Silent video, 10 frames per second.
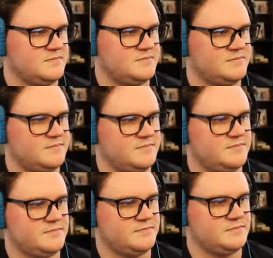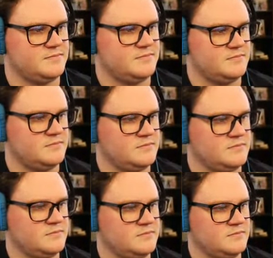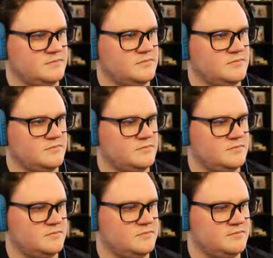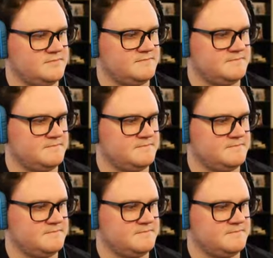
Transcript: Nobody speaks.